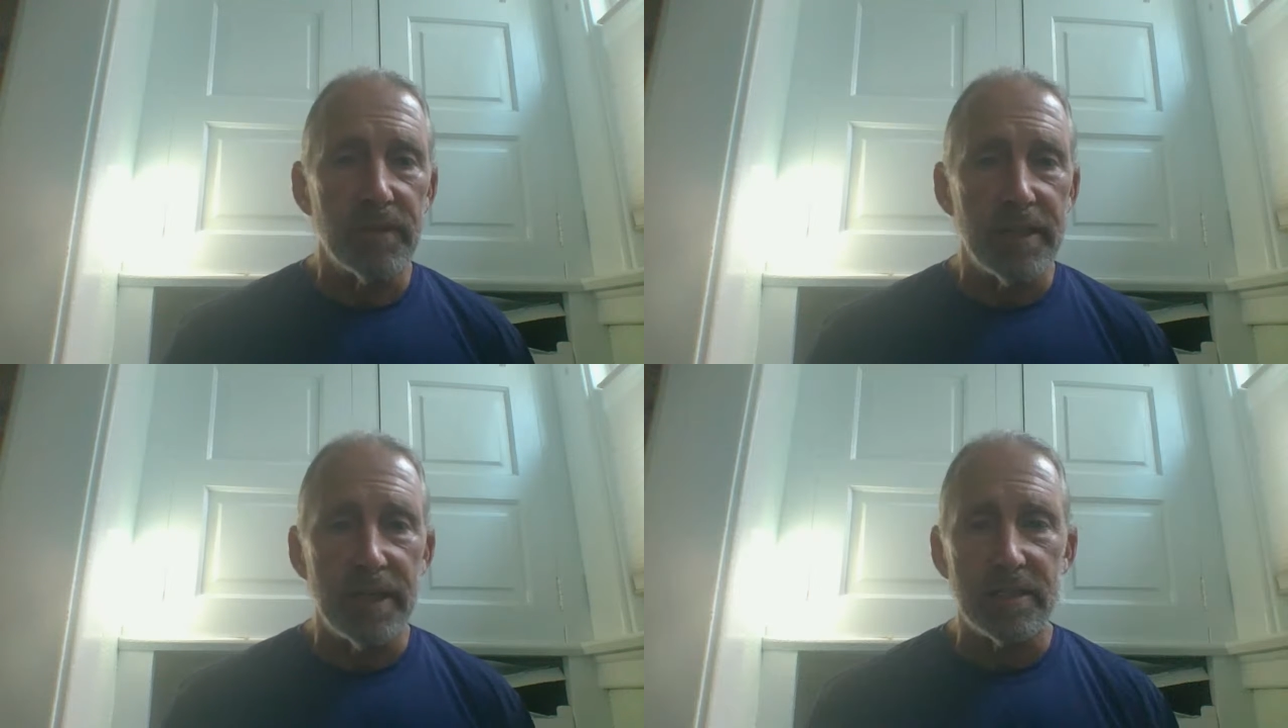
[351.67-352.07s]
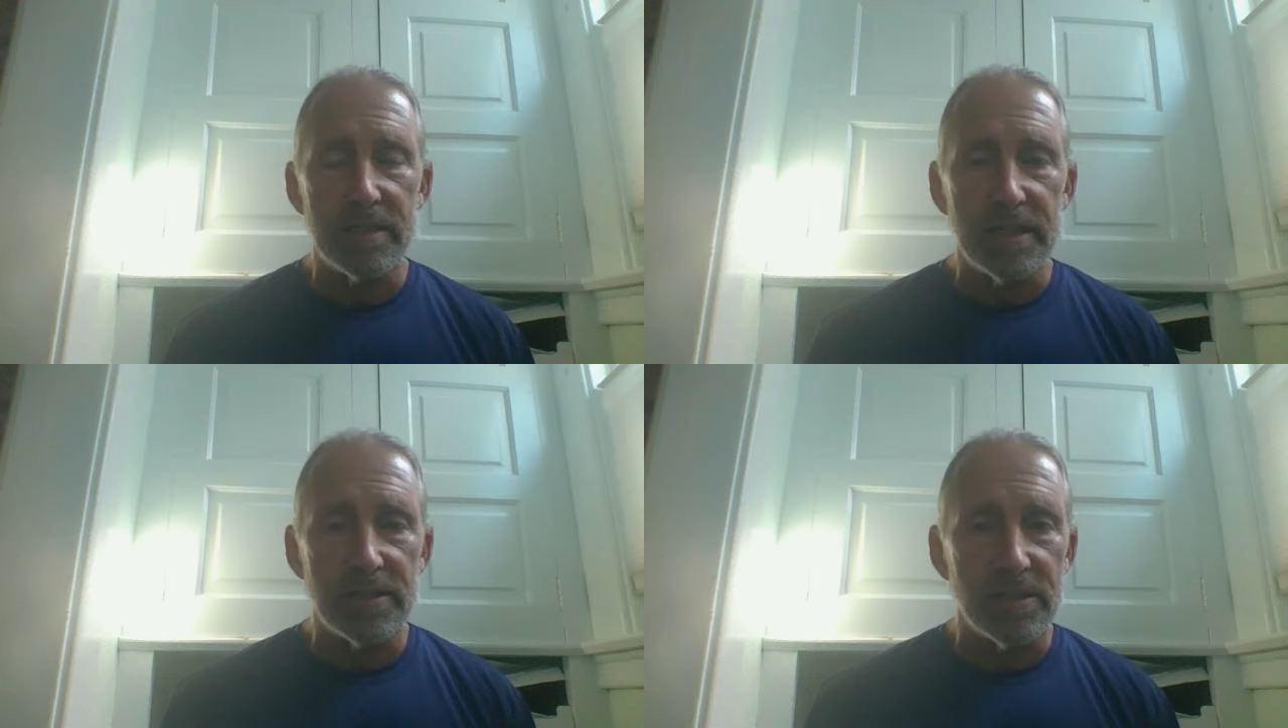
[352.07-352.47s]
Takes
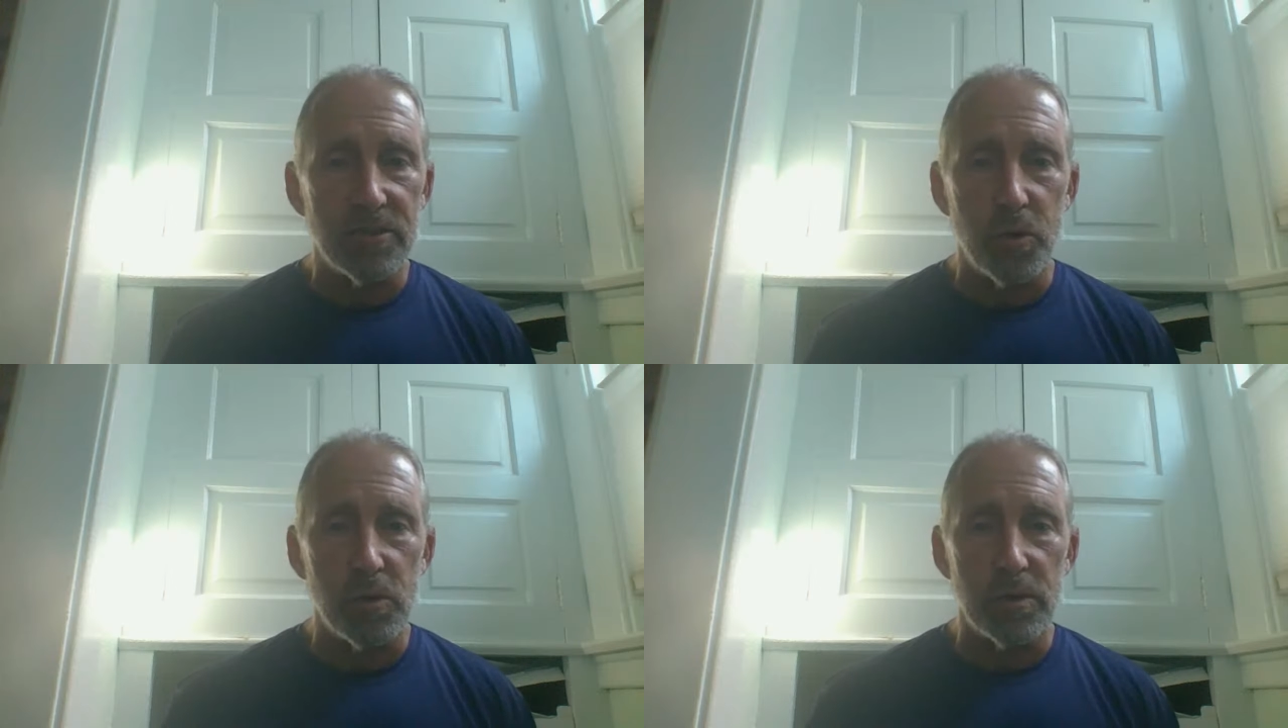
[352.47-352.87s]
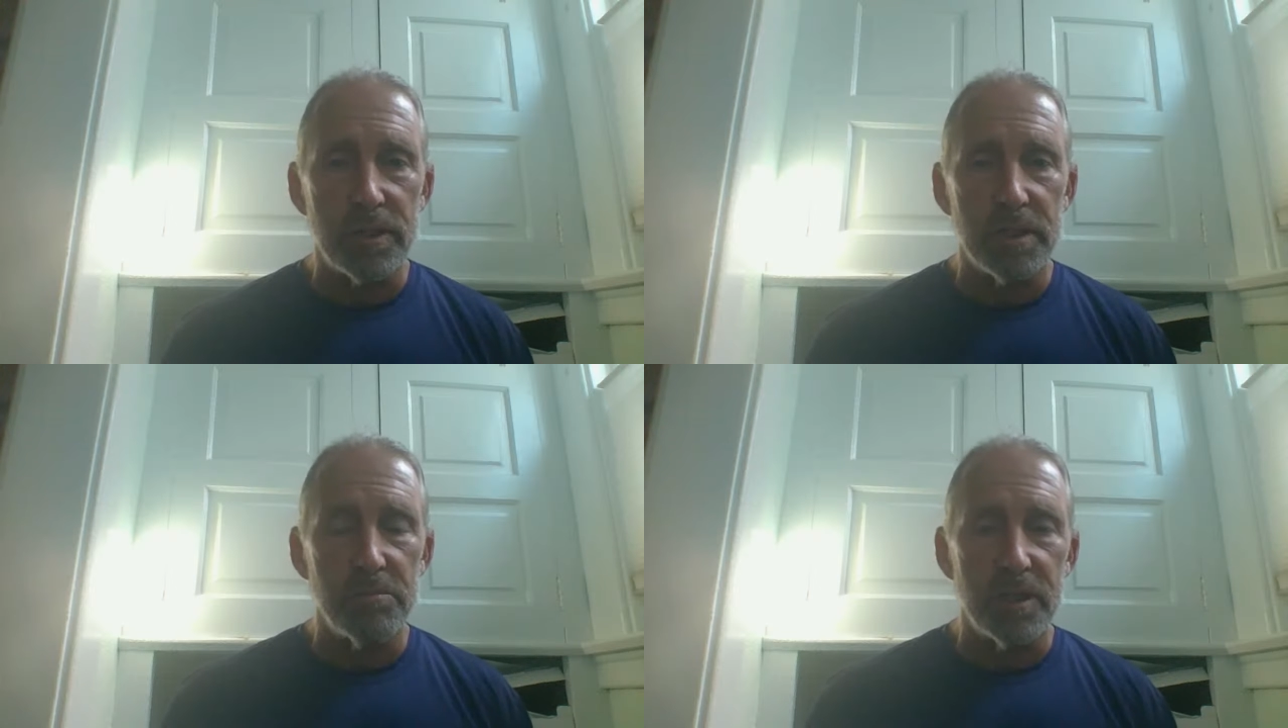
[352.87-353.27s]
less than total of
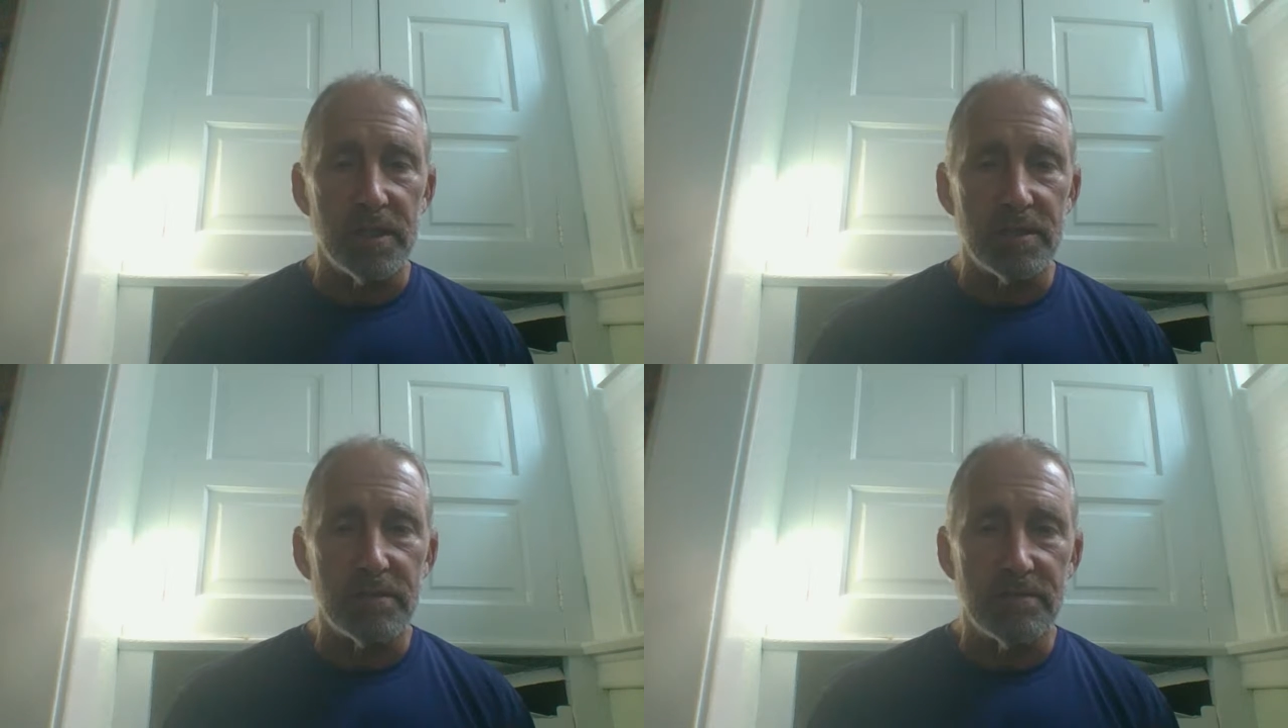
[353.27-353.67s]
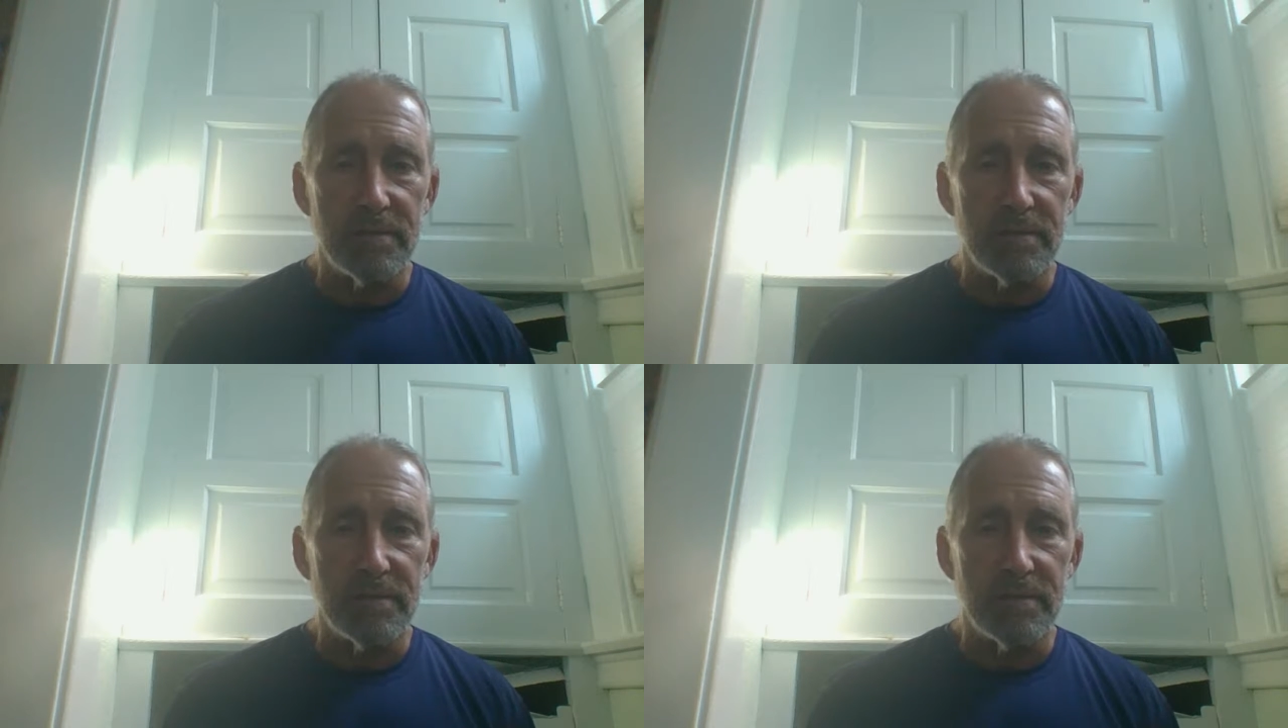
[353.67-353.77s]
10 minutes.